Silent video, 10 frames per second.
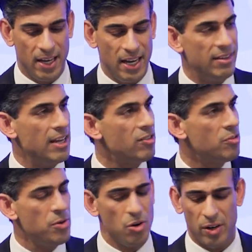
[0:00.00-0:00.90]
is a
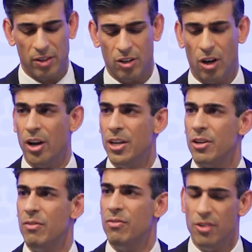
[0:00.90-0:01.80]
spurious kind
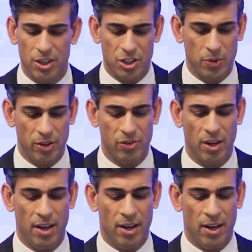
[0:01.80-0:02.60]
of virtuous